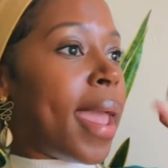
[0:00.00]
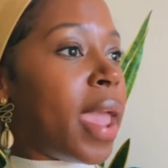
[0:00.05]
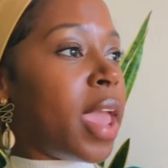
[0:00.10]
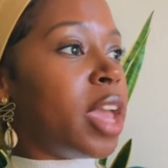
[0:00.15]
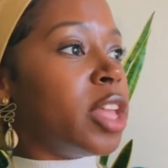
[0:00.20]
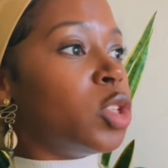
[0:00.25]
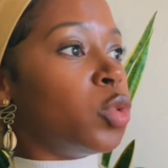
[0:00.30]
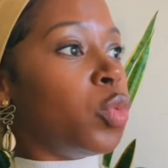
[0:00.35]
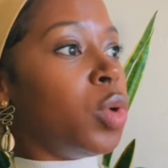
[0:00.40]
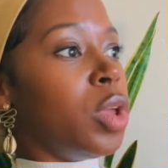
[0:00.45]

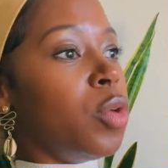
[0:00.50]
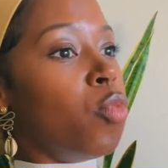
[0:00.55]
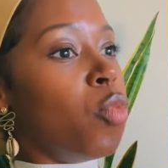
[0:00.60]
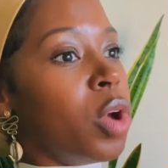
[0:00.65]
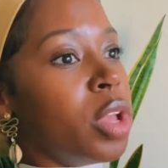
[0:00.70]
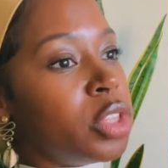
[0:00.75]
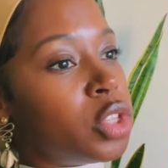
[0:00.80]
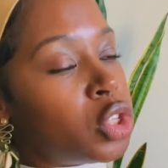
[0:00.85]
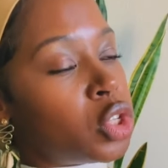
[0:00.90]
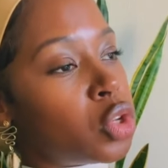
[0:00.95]
And we
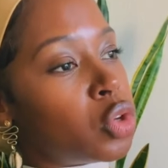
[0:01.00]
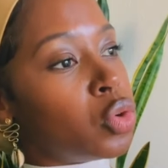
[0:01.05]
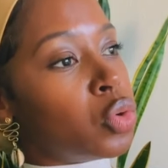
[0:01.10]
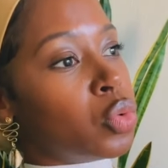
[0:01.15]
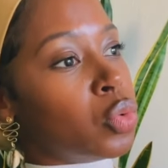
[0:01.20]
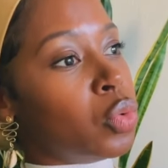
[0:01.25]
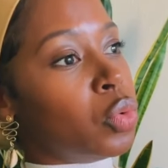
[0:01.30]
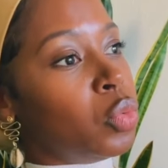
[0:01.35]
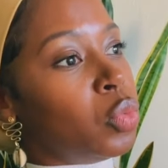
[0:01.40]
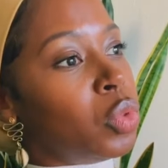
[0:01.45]
went
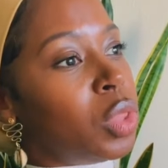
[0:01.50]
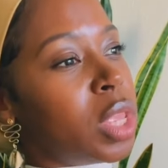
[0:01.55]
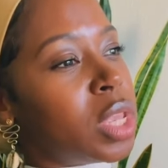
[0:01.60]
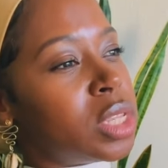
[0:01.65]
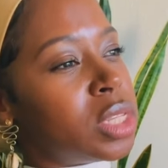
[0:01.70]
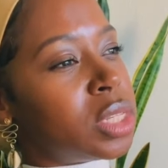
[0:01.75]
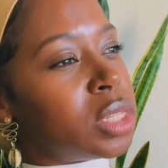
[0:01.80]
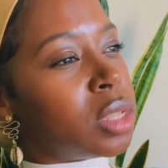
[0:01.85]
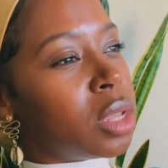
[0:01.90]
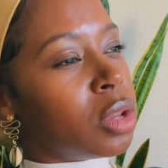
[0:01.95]
to
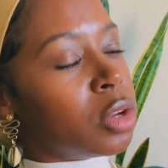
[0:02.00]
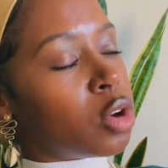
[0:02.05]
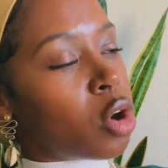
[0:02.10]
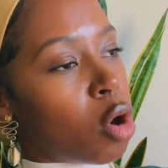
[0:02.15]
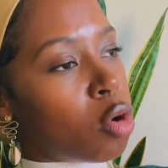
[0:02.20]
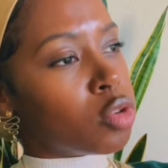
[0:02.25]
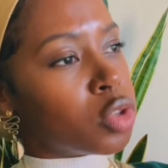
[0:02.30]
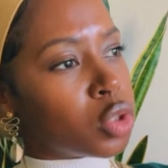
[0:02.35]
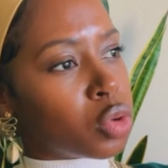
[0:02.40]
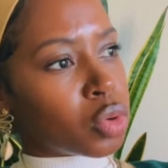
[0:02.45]
this
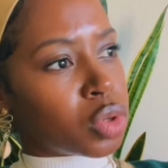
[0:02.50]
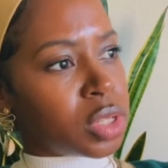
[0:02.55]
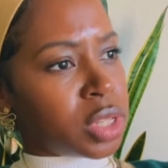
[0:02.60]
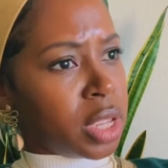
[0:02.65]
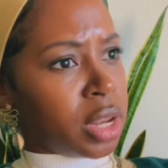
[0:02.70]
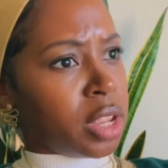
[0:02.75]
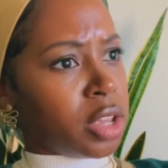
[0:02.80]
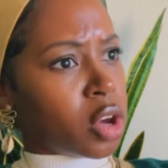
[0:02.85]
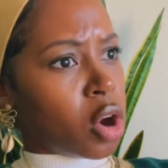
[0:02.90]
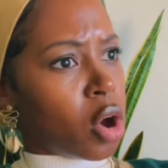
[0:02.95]
coastal
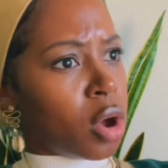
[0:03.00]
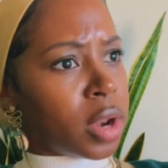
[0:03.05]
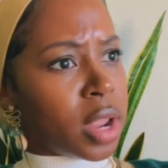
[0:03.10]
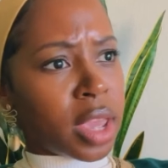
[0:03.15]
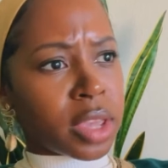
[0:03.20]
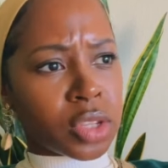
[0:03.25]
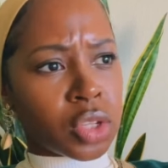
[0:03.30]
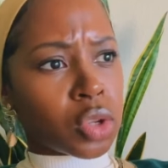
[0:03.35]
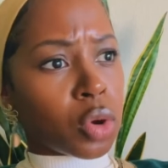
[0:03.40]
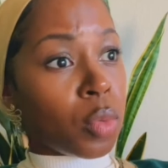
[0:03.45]
city
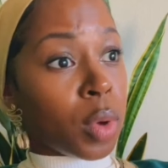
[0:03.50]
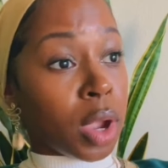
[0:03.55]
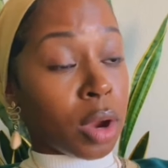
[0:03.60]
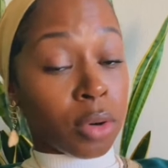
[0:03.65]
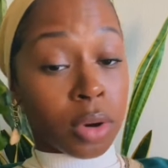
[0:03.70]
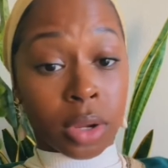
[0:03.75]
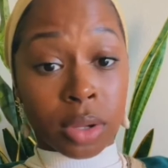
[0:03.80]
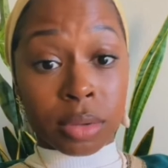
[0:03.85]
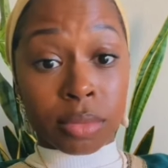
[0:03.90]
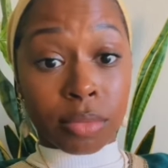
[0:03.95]
called
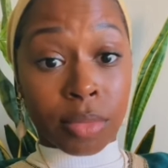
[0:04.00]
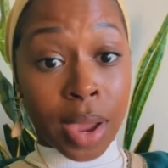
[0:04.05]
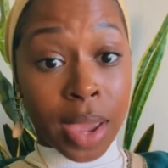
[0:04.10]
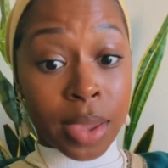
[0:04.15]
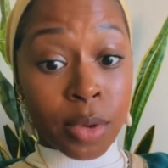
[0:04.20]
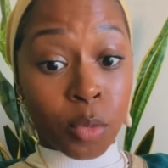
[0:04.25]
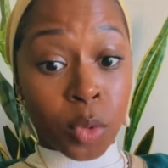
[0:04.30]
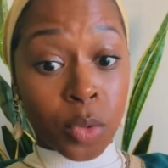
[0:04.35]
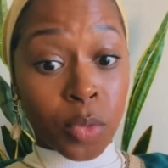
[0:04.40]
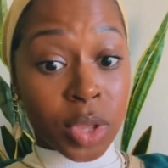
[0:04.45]
Essaouira,
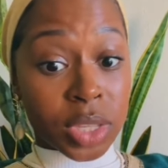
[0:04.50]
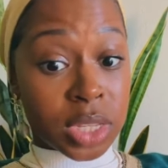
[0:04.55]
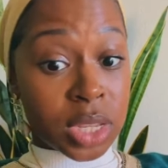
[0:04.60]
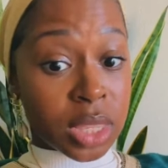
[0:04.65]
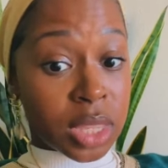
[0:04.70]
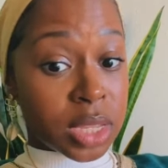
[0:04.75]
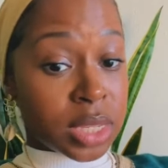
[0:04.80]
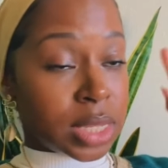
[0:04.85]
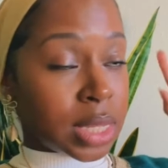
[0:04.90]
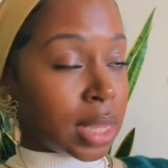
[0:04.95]
right? We went
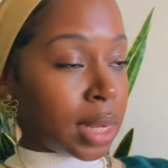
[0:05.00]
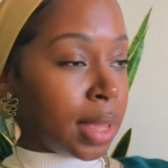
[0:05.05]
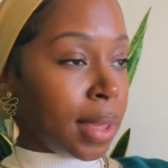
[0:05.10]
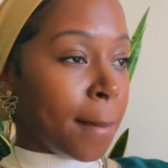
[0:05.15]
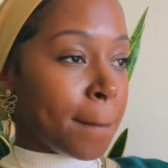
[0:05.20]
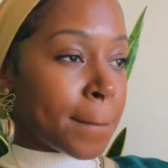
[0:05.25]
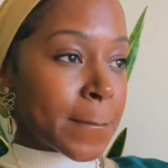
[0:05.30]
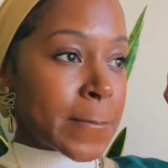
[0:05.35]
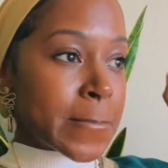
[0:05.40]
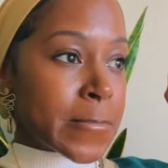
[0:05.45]
to this
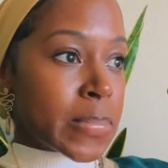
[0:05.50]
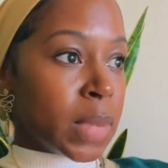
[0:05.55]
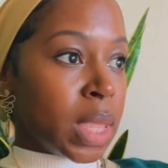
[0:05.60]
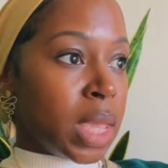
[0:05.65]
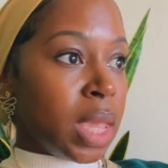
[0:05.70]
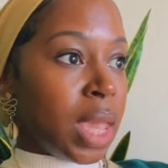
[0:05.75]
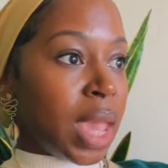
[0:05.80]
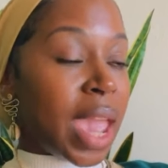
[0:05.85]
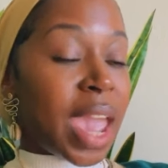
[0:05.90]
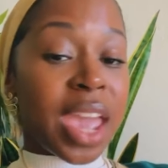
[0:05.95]
city
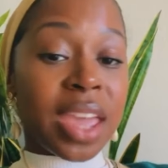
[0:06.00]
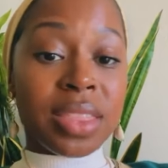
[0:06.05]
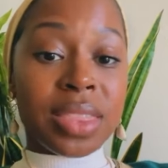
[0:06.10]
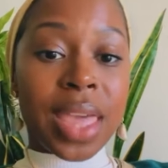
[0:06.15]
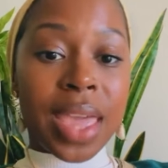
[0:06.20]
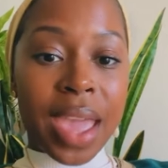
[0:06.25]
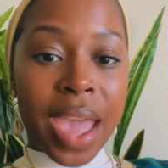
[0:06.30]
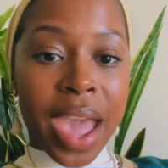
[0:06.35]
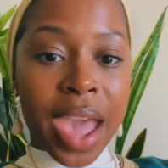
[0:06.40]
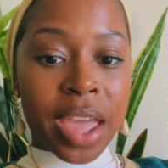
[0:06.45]

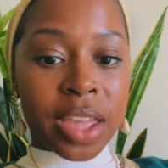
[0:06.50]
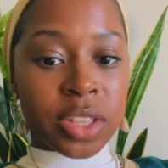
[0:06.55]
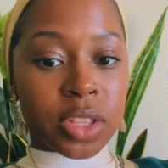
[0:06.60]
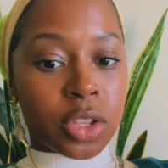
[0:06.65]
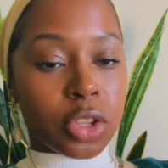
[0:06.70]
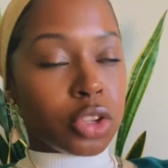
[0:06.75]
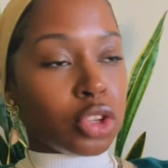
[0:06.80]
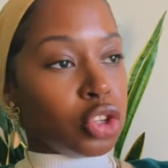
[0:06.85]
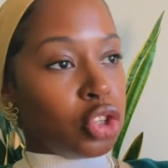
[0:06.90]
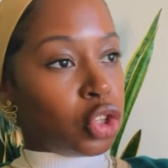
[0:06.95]
and they
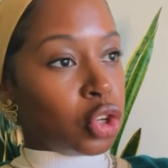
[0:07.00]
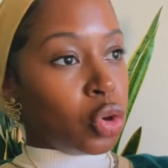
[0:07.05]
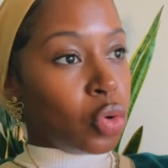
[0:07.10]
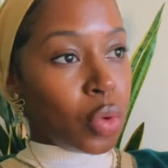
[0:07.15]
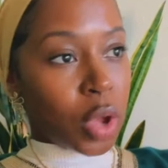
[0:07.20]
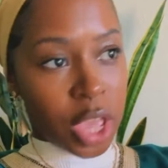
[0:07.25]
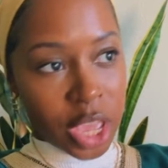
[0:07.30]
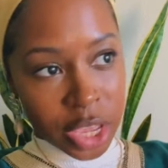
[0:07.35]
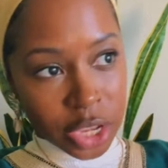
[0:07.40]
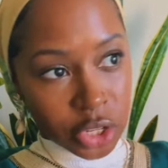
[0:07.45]
had
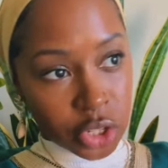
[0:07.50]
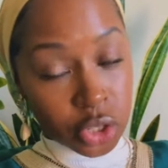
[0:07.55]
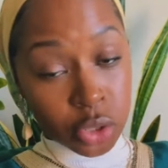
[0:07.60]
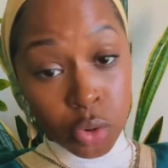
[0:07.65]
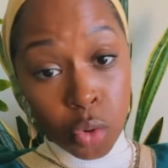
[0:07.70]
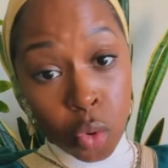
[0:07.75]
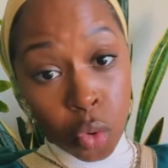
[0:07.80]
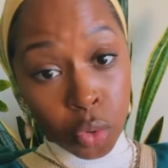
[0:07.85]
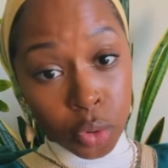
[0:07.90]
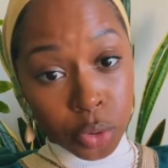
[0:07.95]

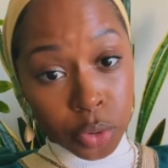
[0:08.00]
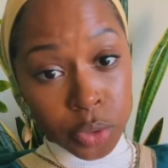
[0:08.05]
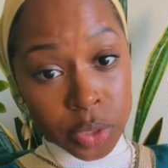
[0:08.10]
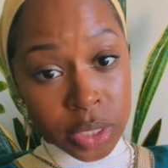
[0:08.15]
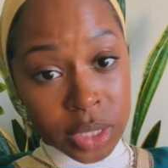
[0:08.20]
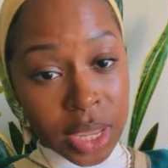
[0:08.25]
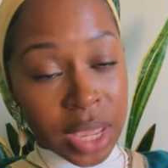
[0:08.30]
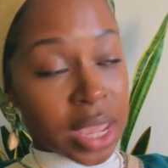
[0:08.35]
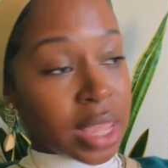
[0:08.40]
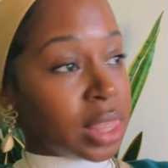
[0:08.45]
Jewish
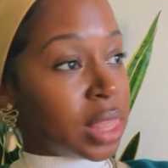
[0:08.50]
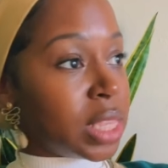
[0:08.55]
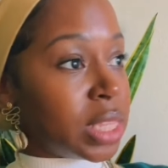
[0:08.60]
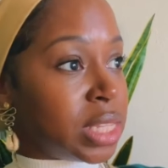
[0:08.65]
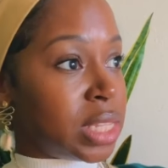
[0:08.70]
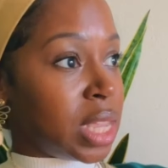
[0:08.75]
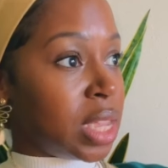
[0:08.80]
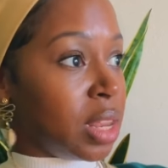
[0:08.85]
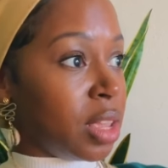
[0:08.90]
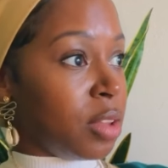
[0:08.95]
quarters in
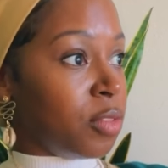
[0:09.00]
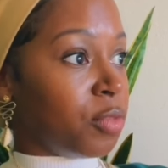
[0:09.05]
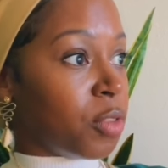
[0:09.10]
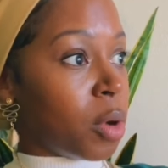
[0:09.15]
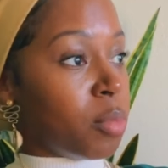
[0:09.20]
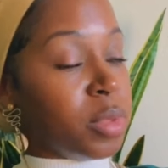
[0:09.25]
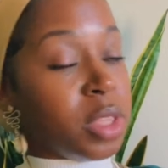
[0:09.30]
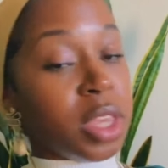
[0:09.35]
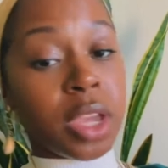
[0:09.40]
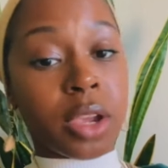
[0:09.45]
the city
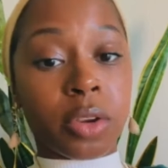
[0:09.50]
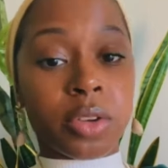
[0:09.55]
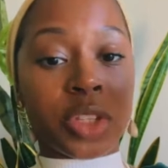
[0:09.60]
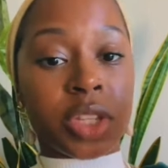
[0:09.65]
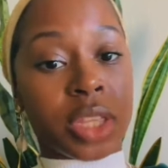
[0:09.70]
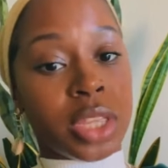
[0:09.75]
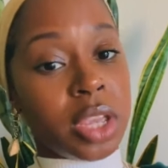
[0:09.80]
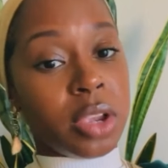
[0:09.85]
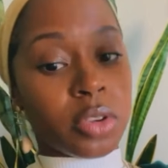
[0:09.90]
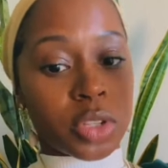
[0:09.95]
from
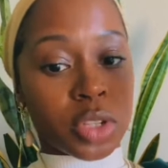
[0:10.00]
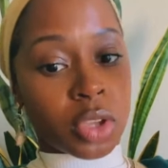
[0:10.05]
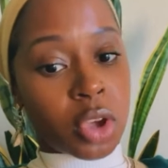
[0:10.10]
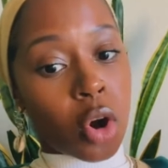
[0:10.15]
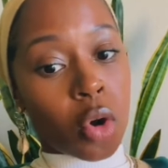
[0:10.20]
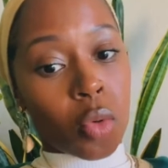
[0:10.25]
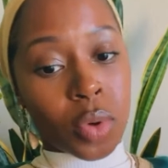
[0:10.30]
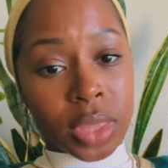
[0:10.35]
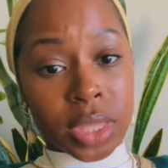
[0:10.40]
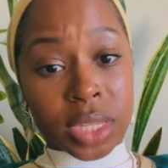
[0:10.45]
years and years
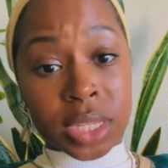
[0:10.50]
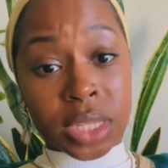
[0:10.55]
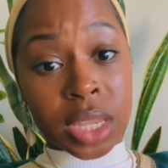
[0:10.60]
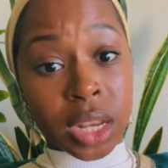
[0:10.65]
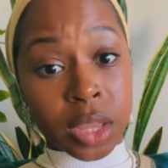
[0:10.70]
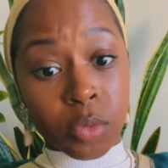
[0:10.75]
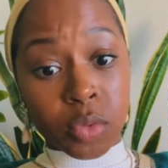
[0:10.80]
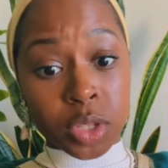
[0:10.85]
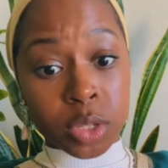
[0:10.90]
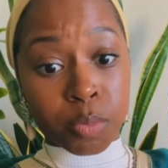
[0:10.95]
ago when the
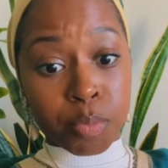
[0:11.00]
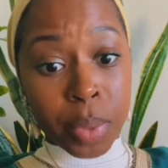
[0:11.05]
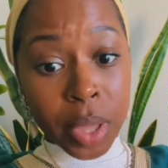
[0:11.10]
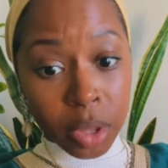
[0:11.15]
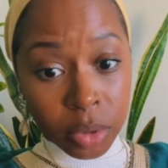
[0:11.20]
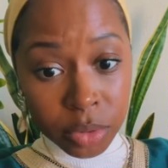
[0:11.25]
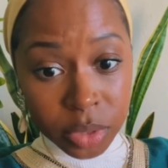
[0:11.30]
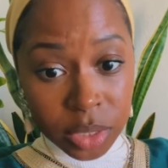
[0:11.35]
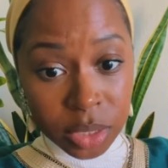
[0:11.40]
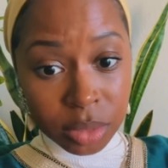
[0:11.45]
city was
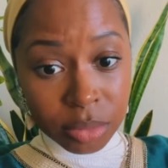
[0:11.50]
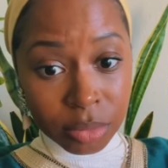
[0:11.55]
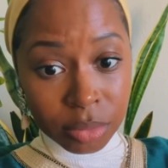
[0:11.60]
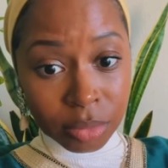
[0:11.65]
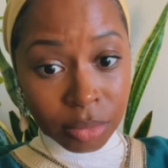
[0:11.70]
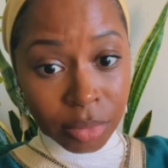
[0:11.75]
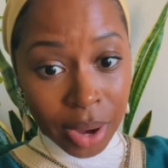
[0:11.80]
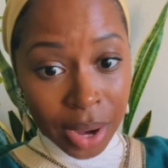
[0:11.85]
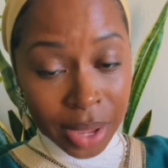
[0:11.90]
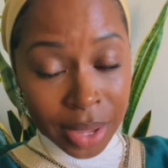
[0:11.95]
built,
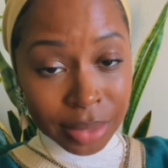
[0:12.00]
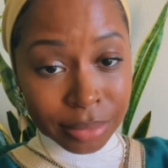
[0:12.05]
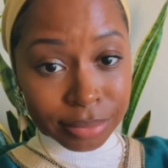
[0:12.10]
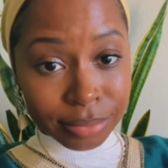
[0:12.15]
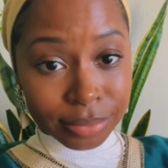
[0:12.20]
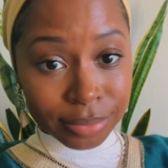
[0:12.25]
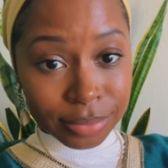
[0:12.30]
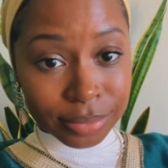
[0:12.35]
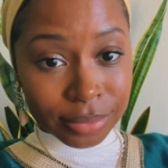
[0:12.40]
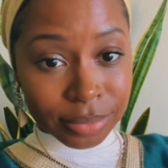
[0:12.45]
right?